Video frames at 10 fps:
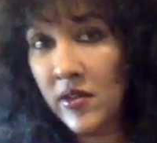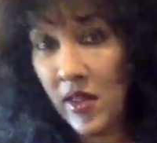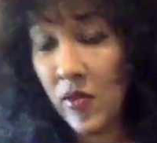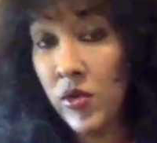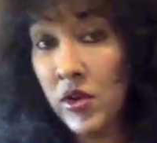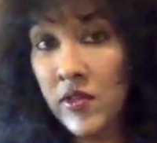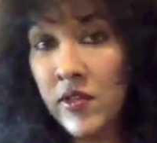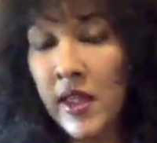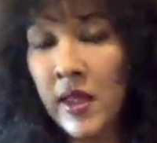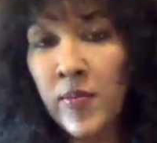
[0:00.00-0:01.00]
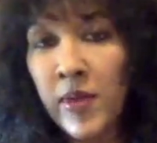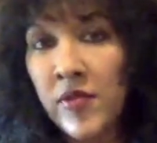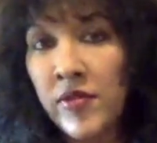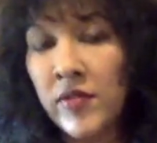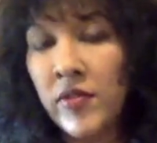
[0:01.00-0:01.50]
they weren't seeing a
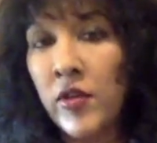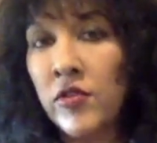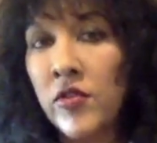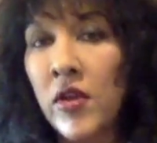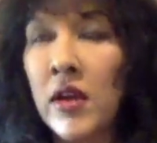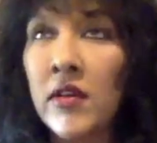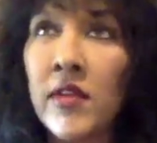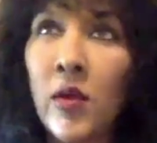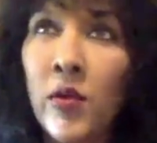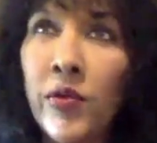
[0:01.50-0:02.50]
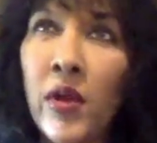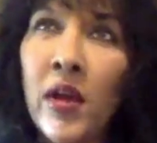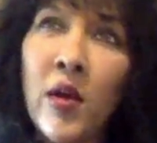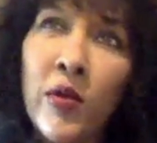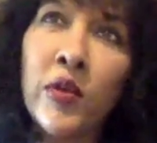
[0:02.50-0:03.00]
benefit of those drugs. I
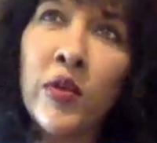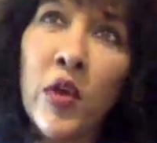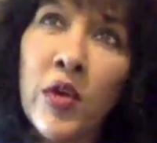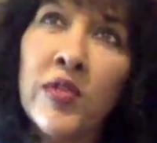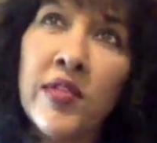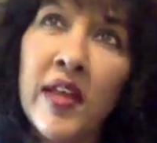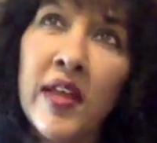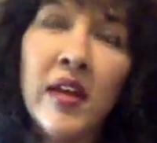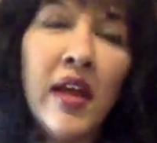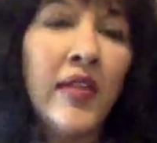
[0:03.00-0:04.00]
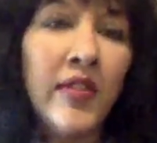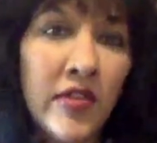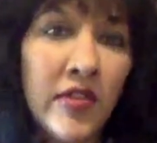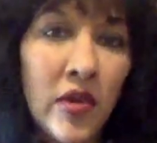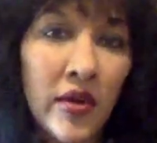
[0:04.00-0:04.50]
also noticed that, and
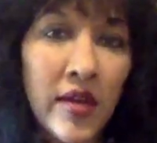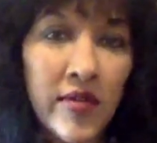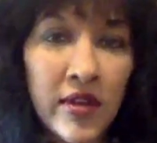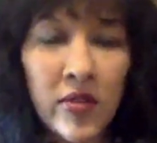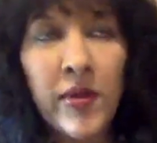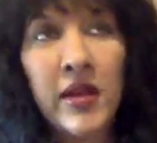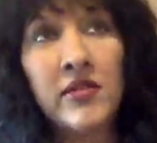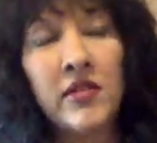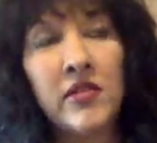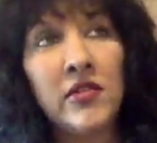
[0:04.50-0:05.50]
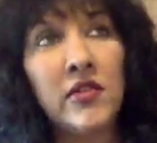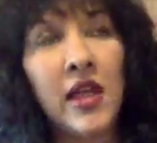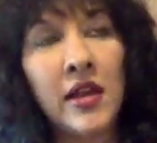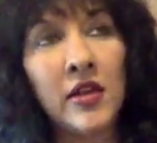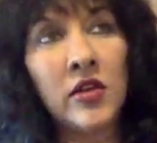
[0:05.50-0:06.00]
this is not evidence-based, it's just
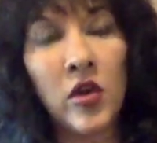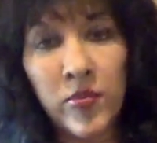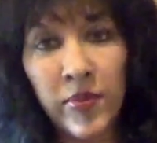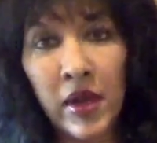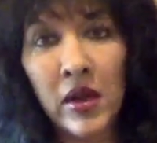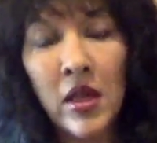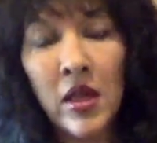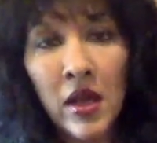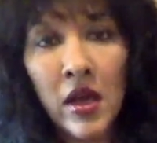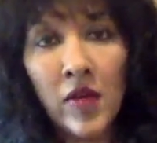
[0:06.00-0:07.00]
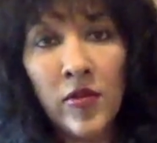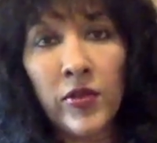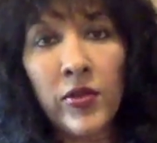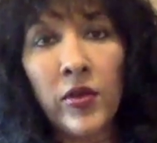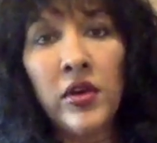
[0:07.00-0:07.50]
anecdote, but I've
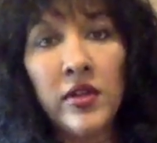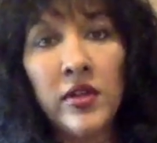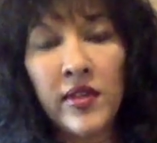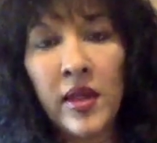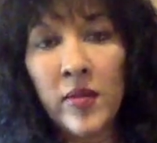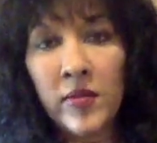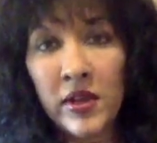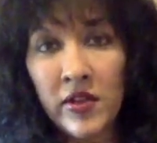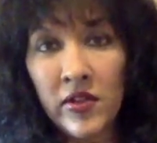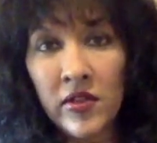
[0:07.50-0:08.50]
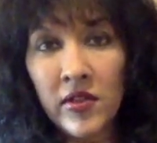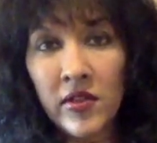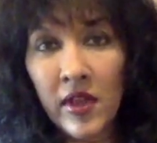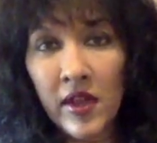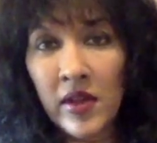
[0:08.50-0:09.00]
also heard the same clinicians
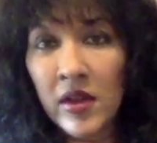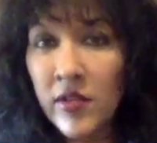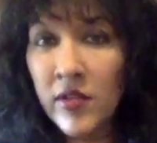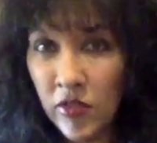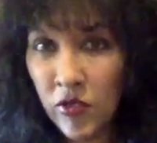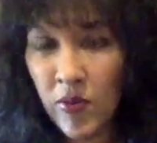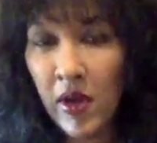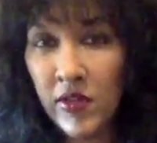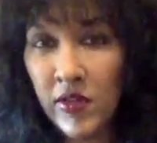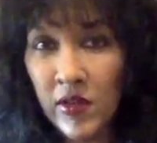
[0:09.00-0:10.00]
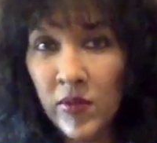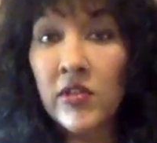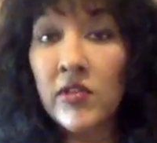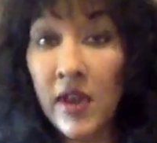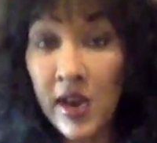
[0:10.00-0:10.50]
say that azithromycin,
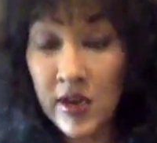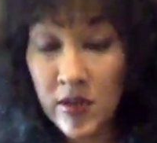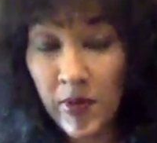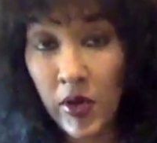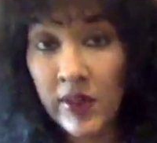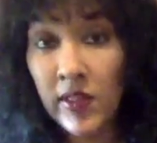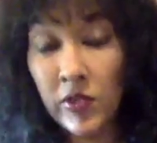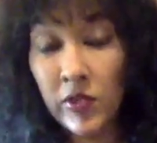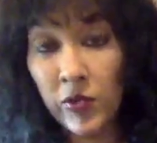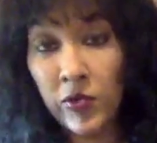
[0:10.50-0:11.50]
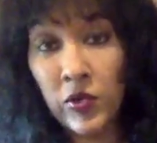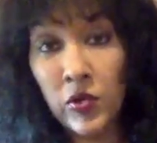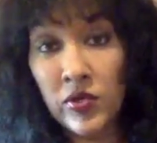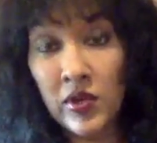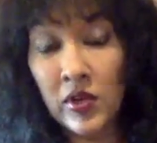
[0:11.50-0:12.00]
which is an antibiotic that's also
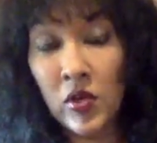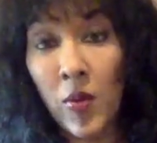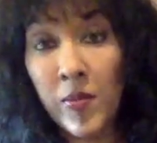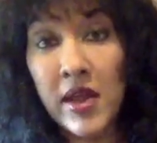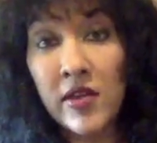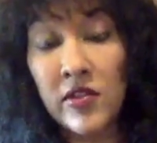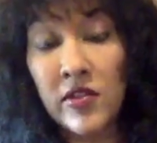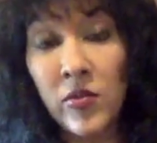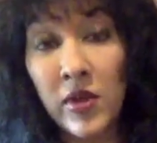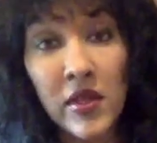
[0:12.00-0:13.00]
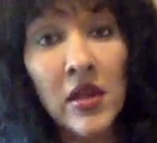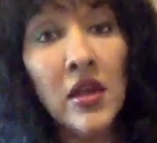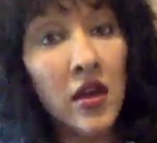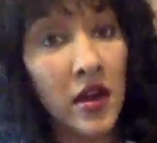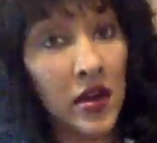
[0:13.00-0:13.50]
used in combination with
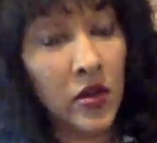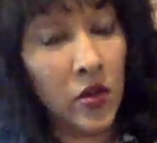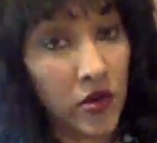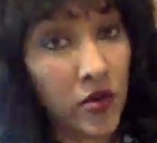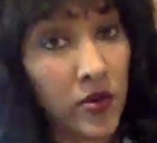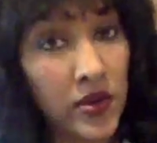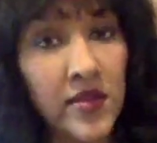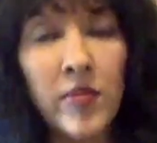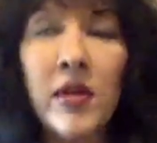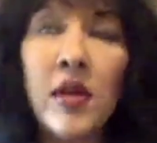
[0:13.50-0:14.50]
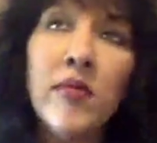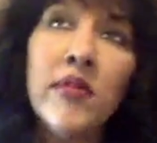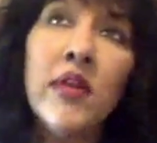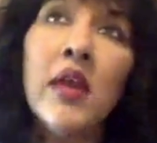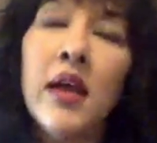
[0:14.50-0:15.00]
chloroquine
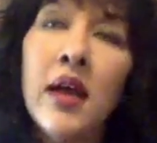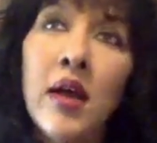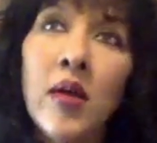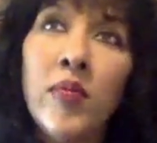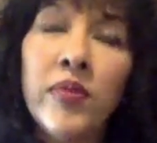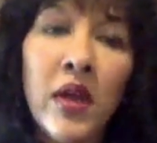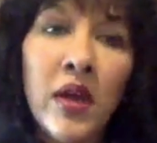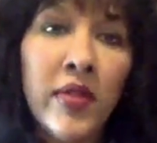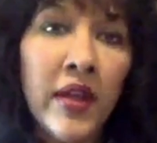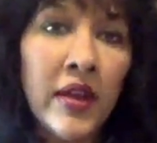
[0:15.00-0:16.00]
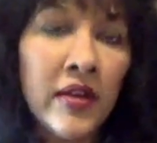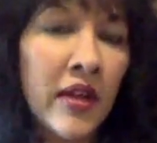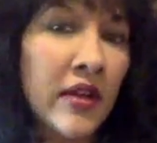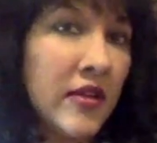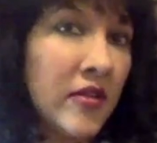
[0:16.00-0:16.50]
sometimes,
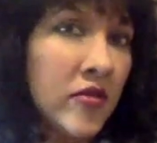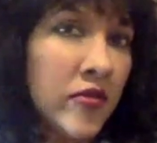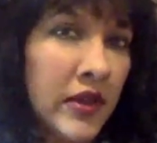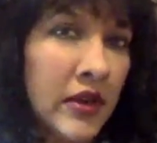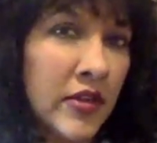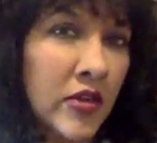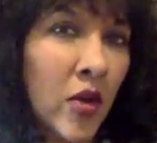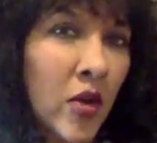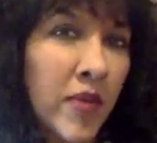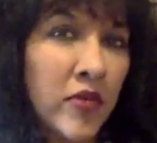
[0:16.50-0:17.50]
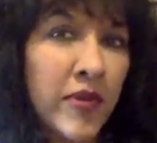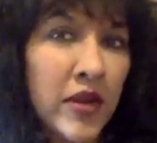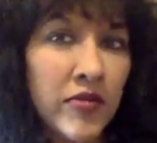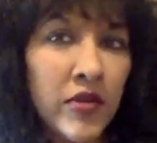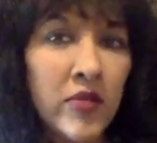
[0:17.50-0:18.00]
they didn't feel it's got much
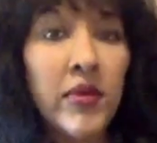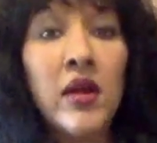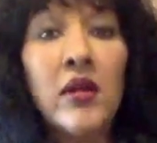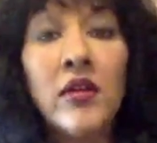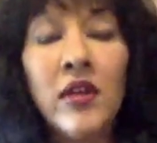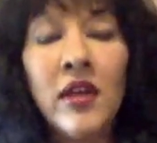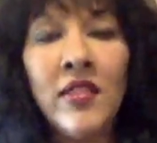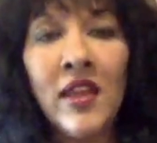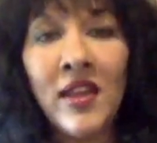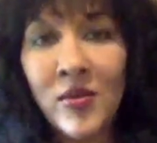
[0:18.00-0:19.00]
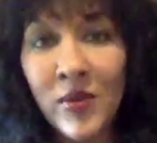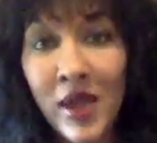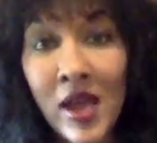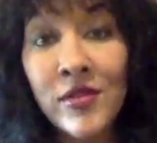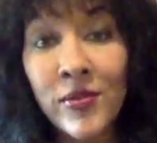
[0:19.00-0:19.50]
benefit. But in the end, we
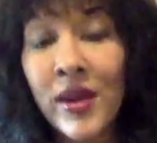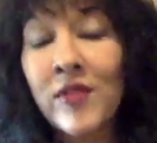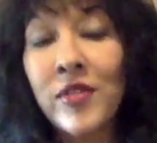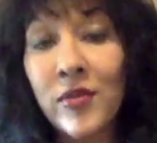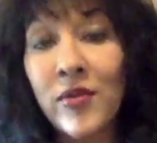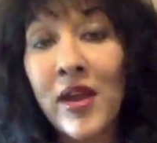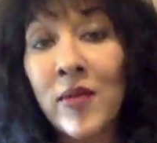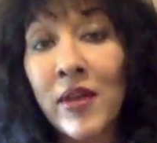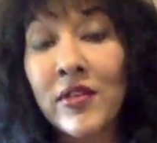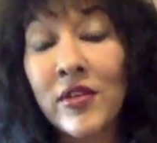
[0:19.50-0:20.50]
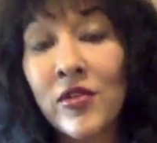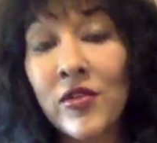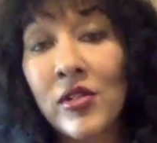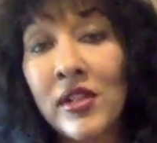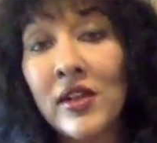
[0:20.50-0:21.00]
have to wait for the randomized
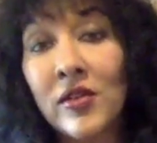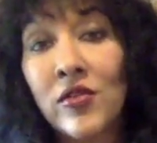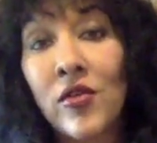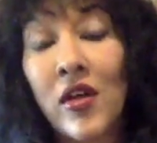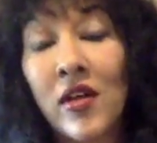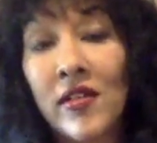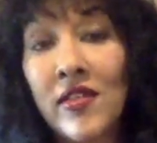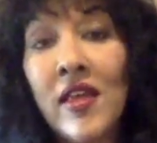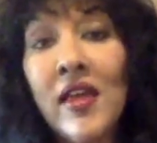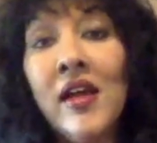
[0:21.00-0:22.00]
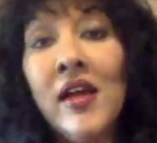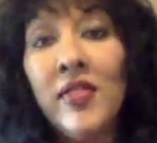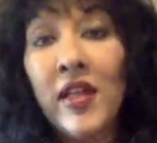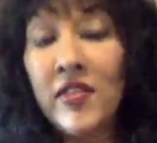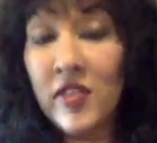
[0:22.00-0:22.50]
controlled clinical trials.
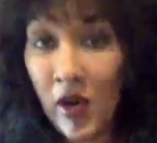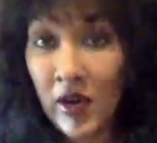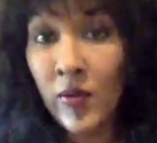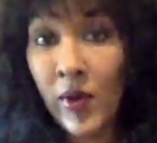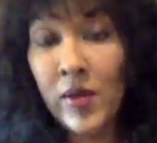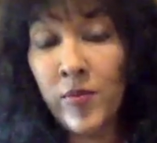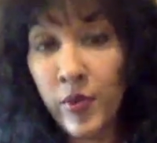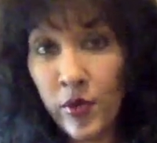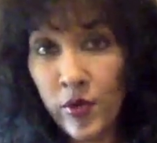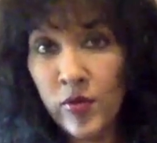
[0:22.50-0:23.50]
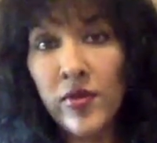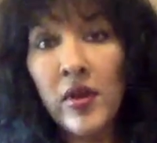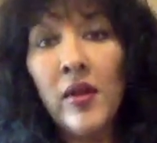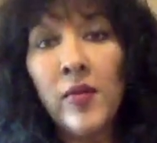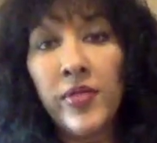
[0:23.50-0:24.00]
That's the only way to prove
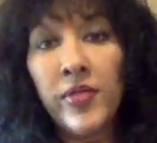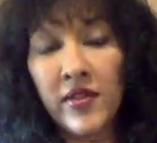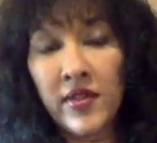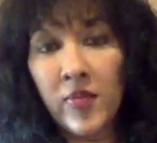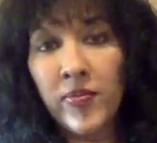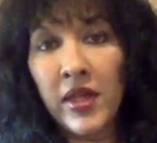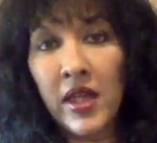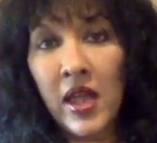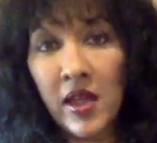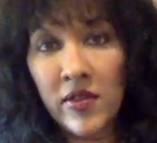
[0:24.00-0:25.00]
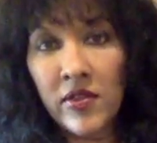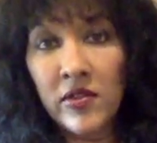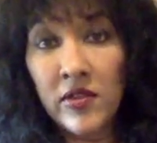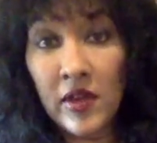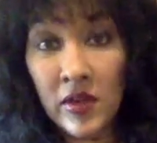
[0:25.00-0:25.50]
that something has
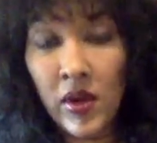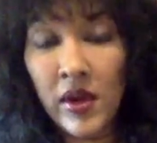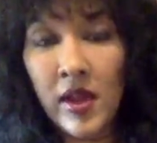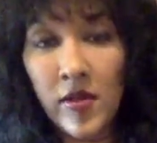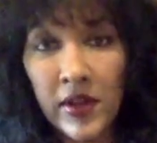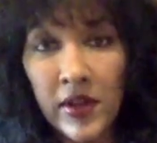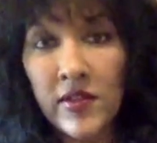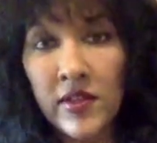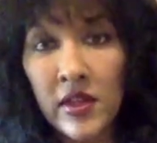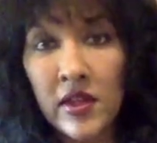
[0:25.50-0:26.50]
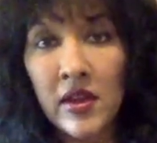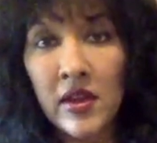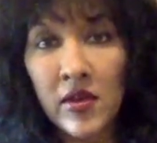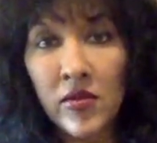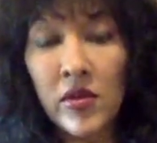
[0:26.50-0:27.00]
genuine efficacy
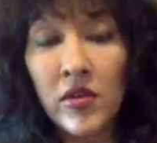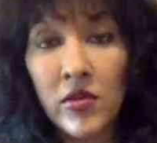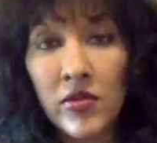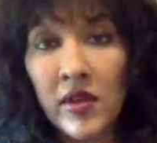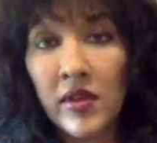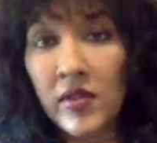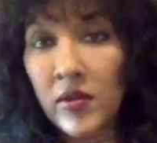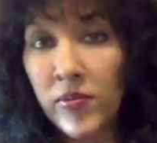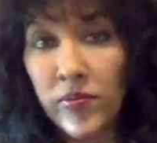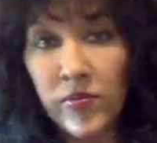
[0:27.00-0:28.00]
in reducing the